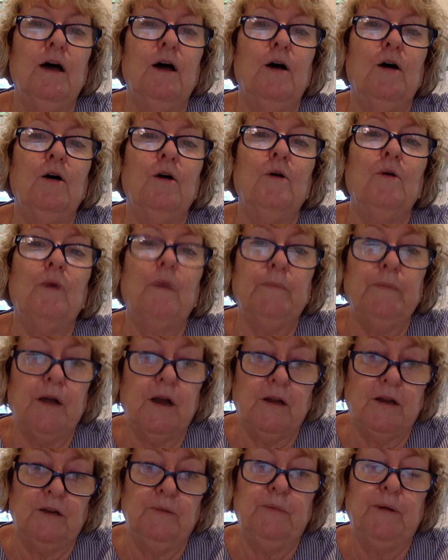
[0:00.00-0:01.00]
oh, I'm not
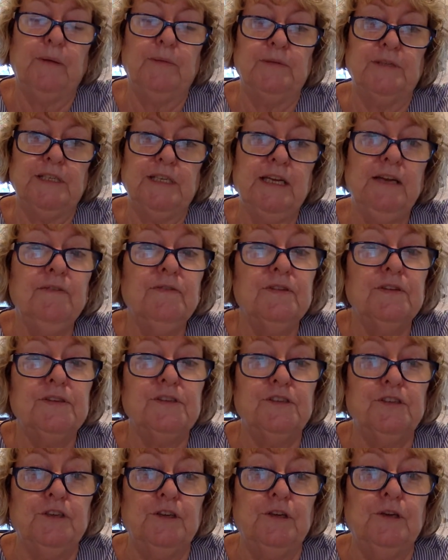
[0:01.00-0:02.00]
going to be able to give this
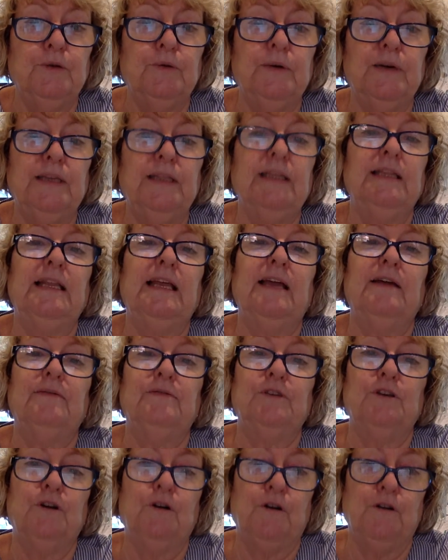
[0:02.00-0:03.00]
to you, and then they have
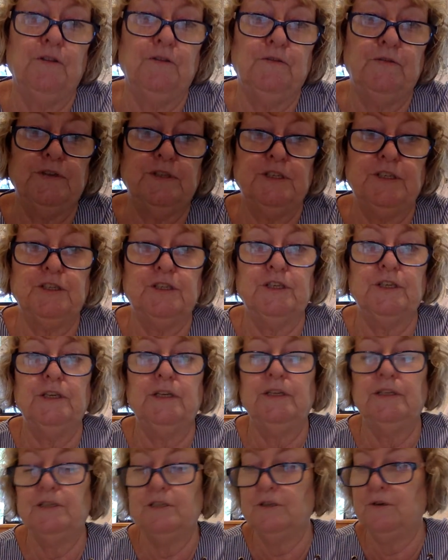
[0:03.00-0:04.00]
to call the physician
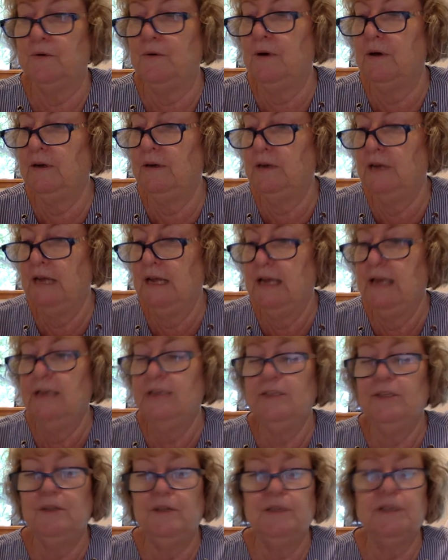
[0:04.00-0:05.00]
and so on.
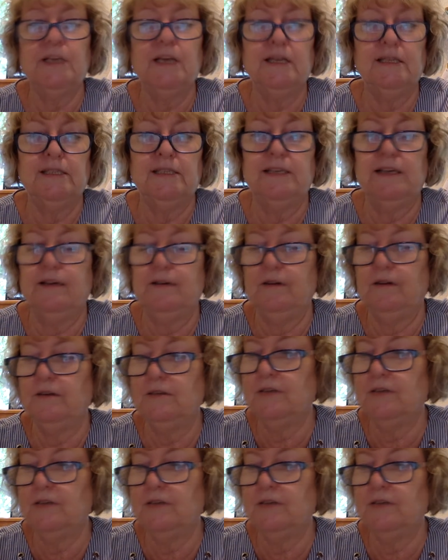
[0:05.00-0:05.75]
So this cuts down on